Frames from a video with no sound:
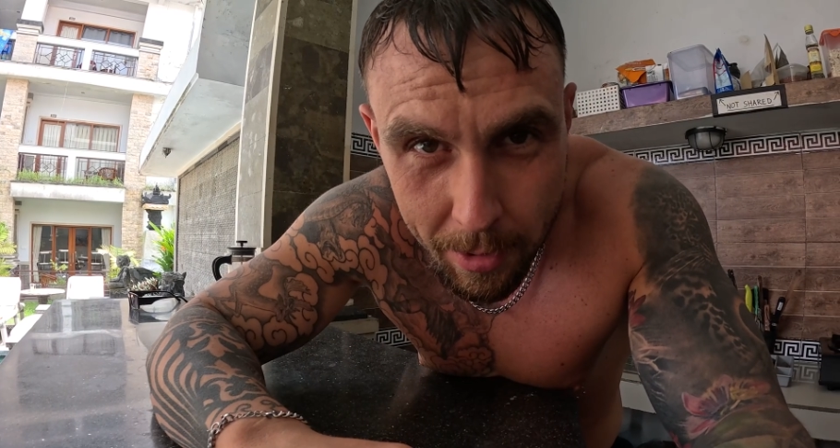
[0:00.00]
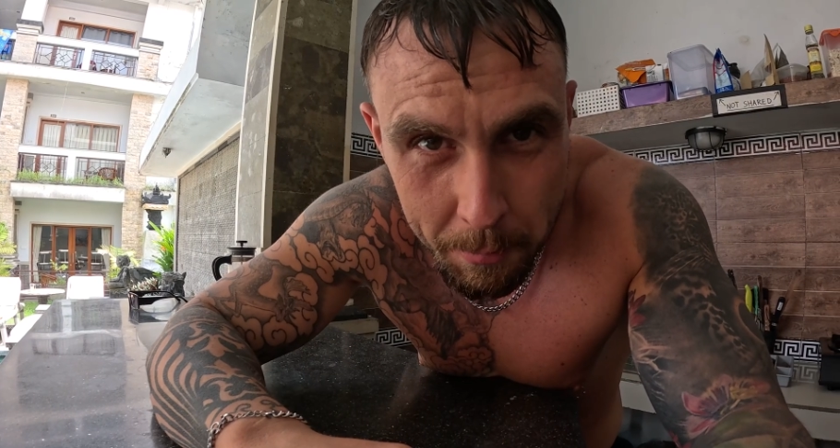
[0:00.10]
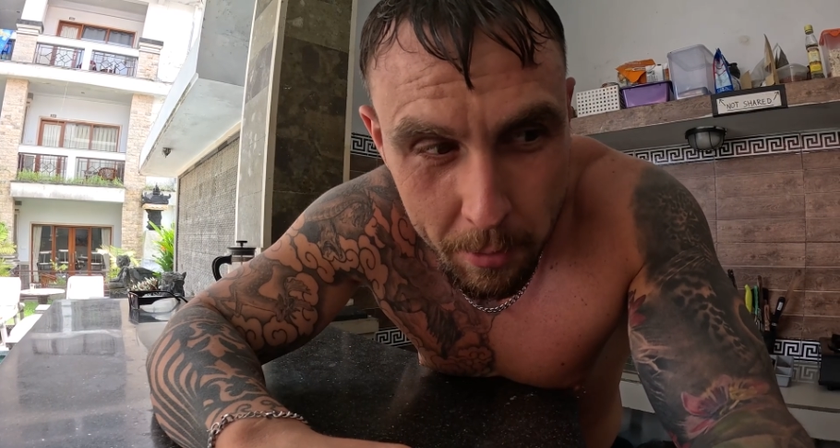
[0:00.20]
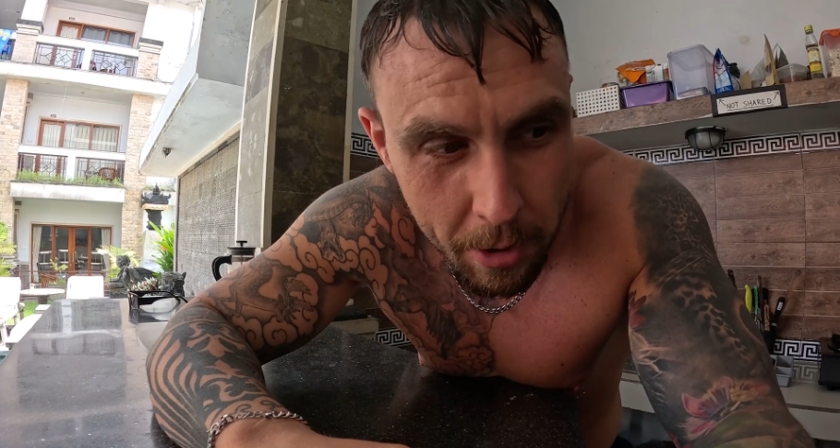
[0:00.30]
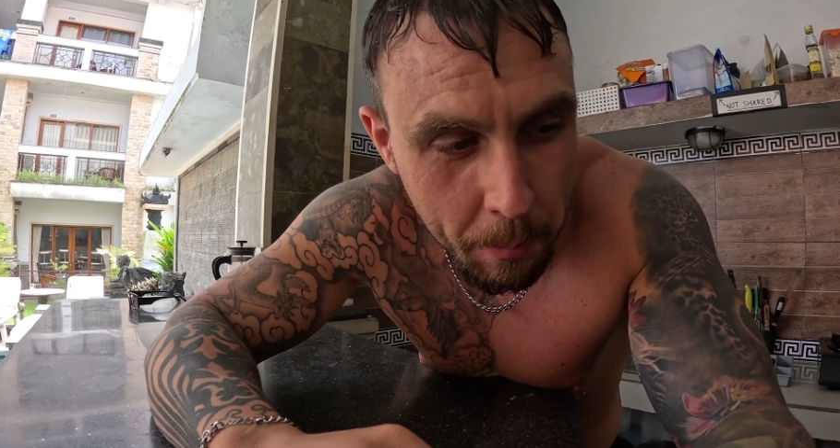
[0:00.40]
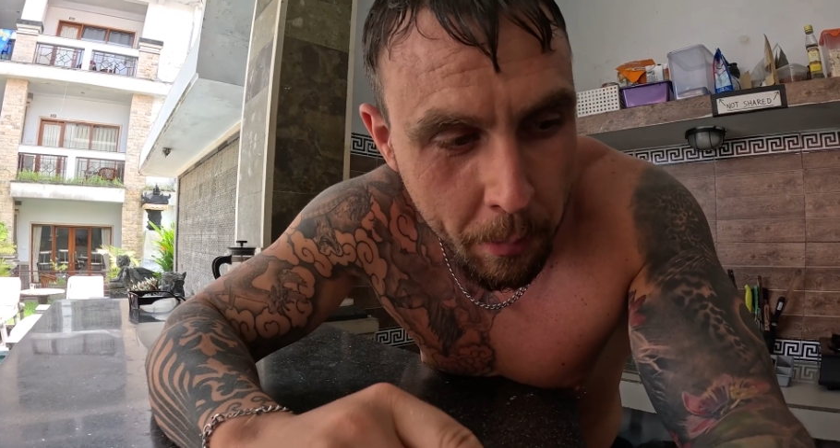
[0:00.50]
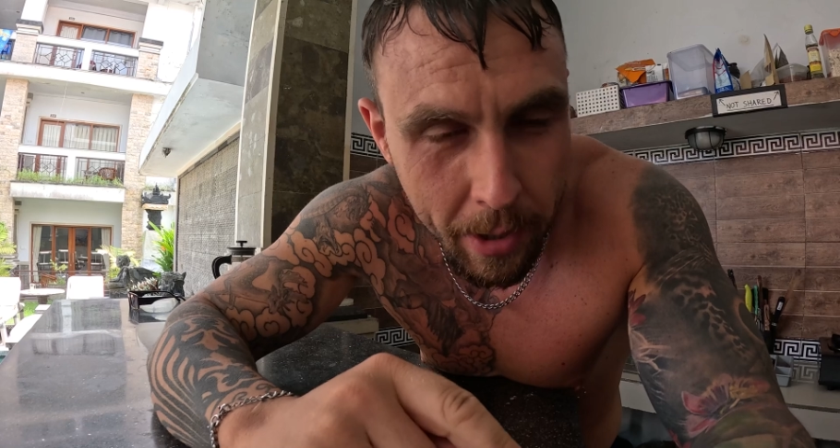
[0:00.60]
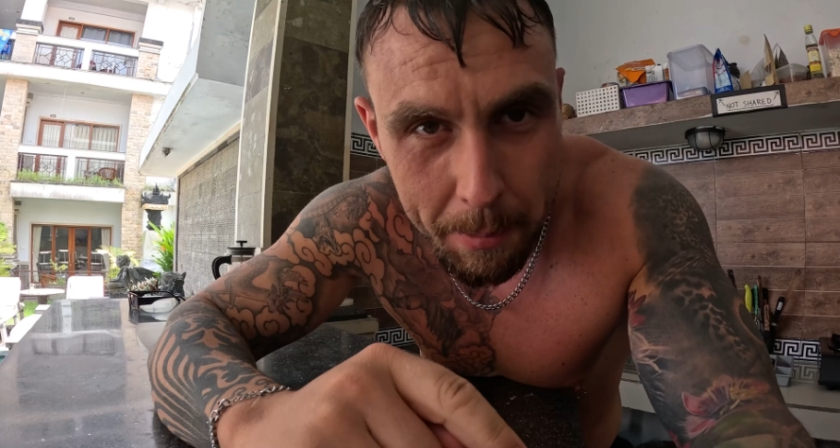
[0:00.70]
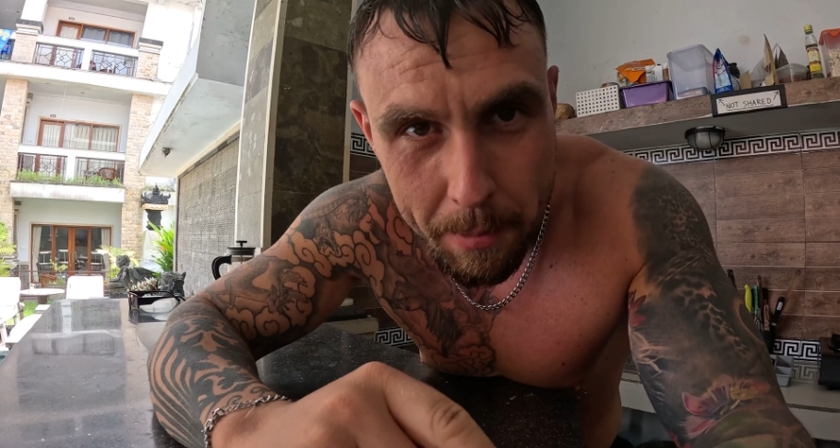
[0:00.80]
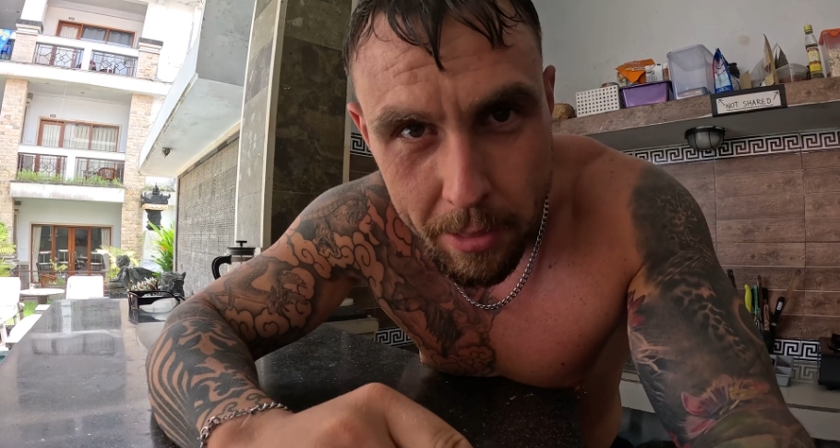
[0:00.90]
I'm going to
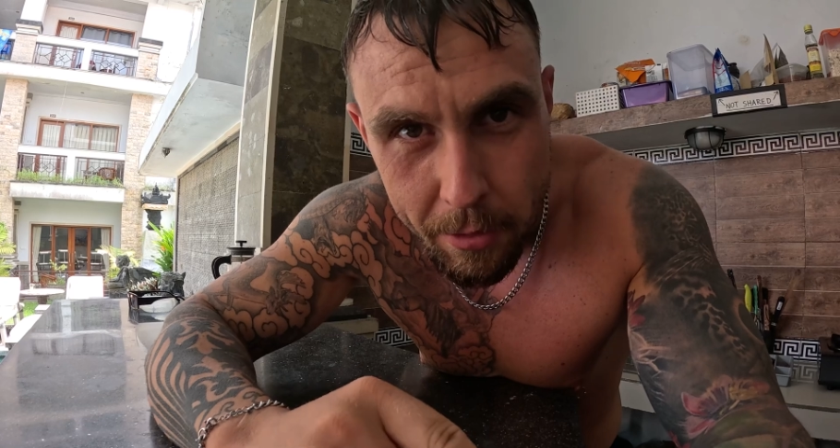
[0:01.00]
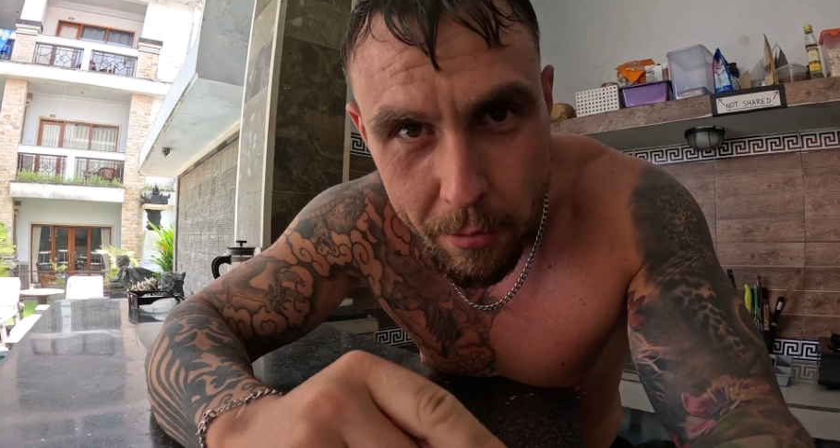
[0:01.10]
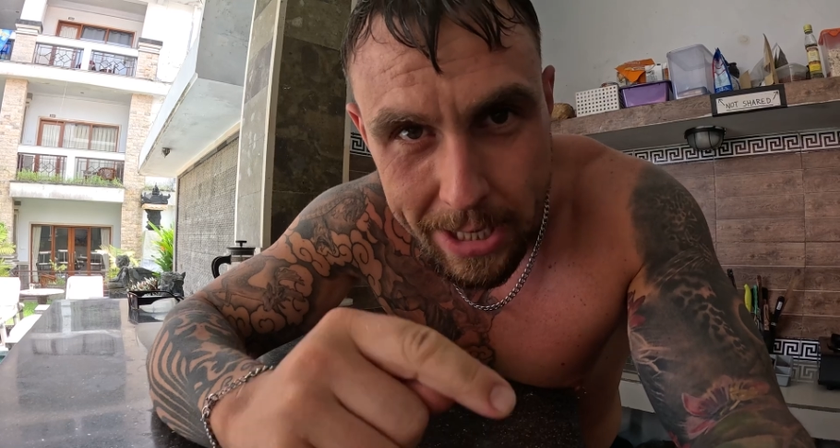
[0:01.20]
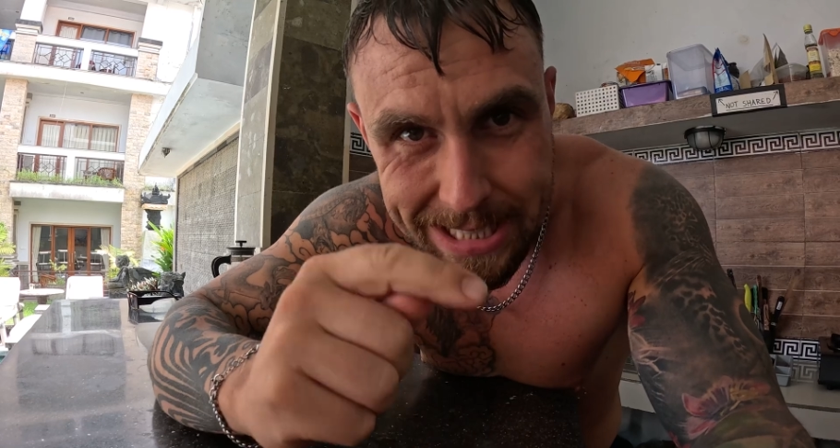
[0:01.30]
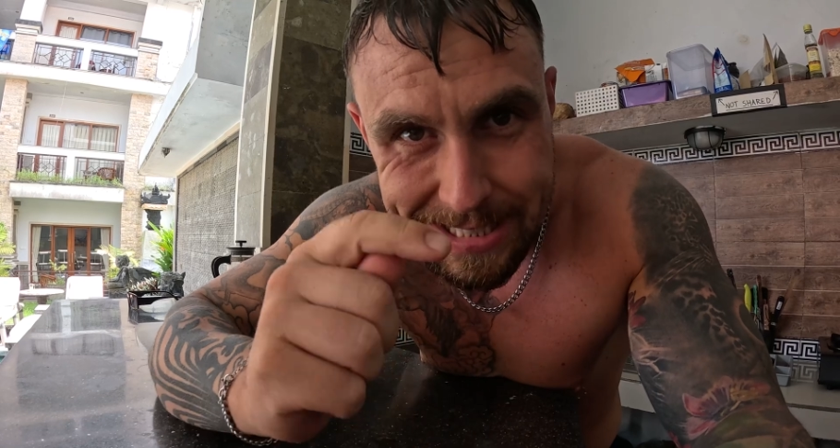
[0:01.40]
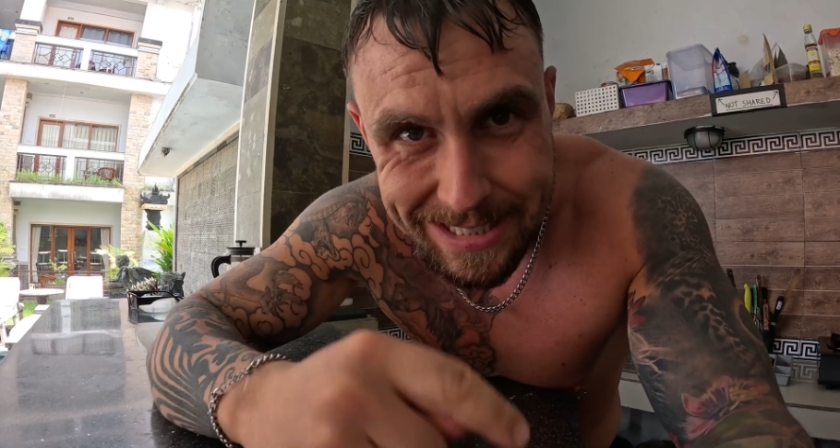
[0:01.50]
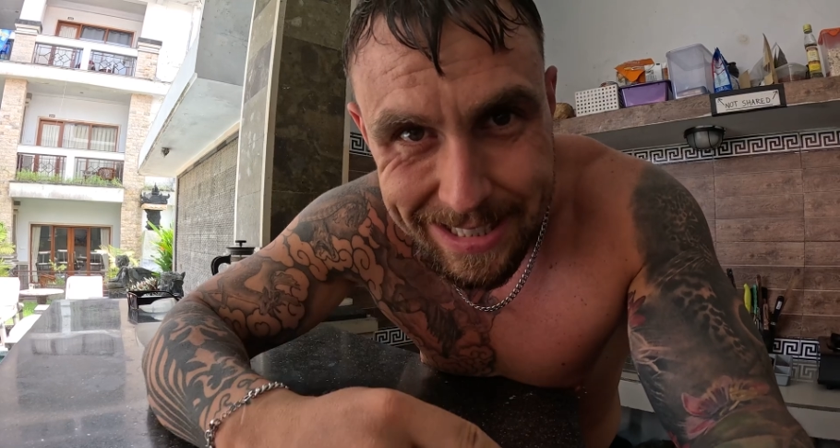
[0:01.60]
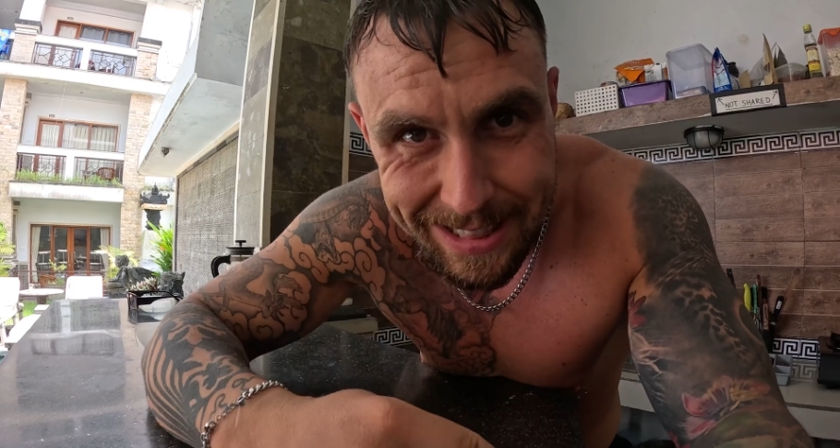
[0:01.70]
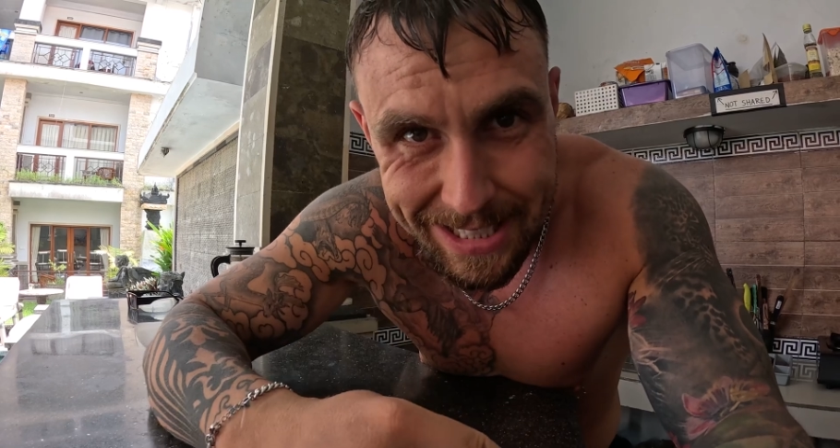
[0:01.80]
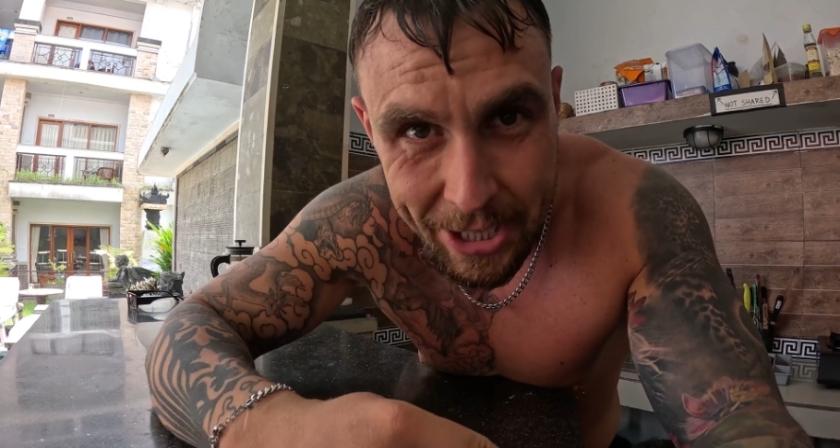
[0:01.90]
prep the rice
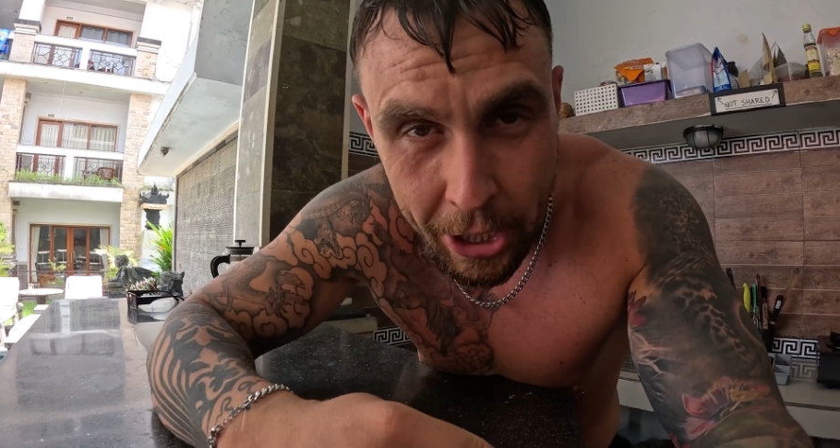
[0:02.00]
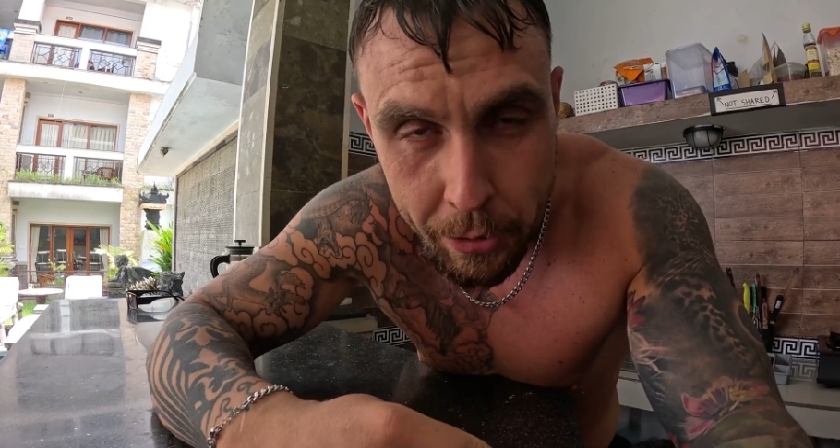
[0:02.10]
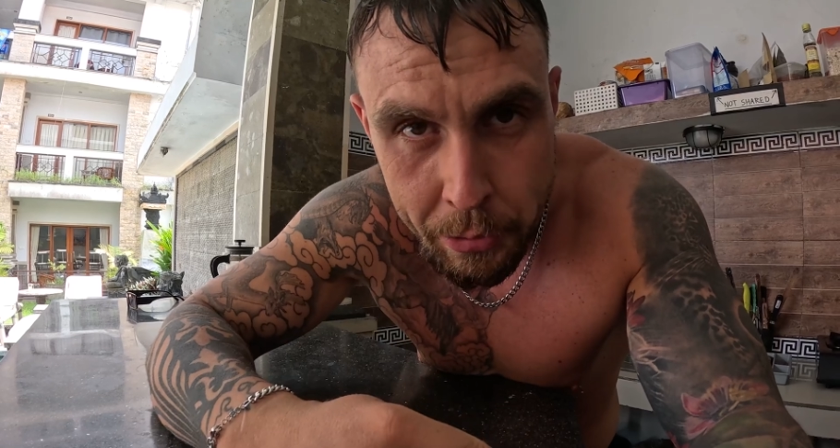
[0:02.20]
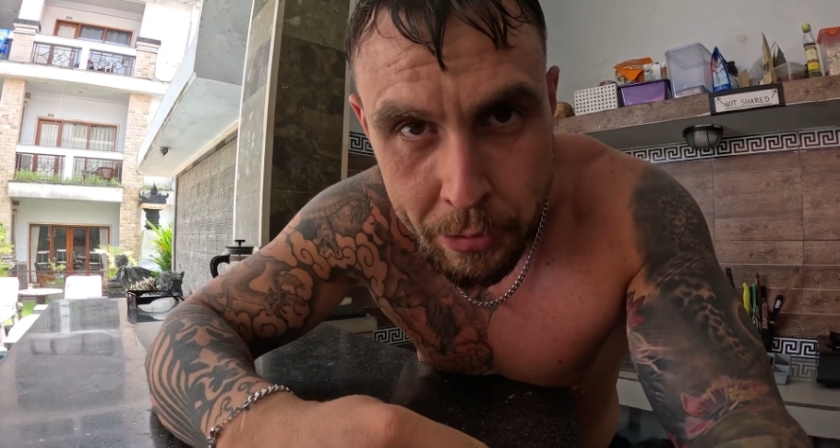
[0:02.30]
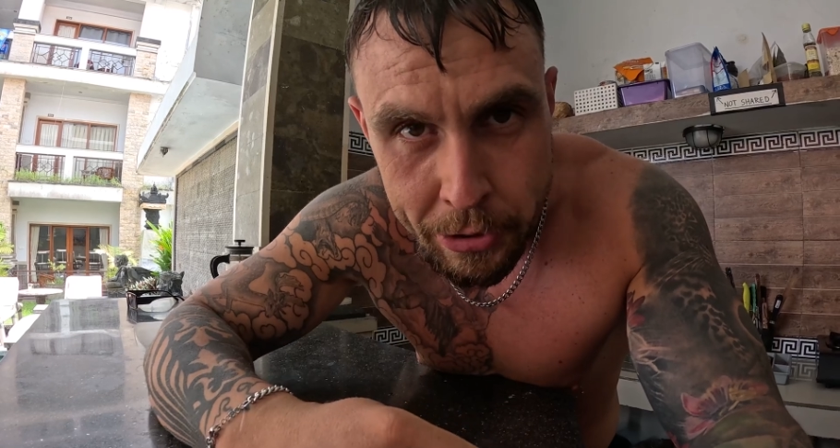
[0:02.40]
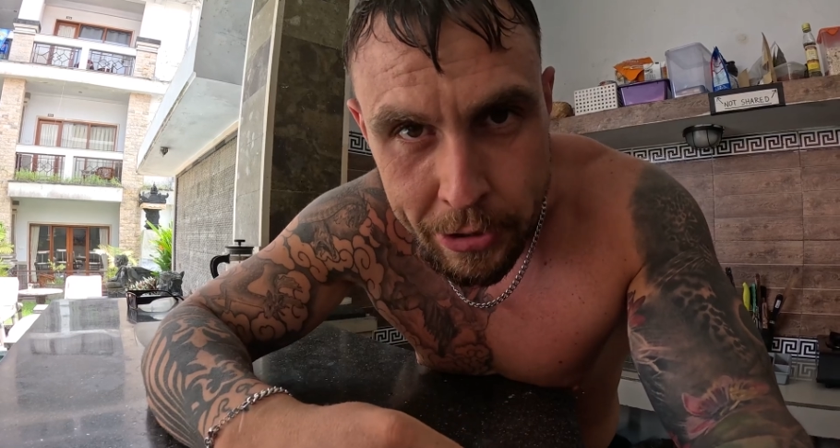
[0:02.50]
now,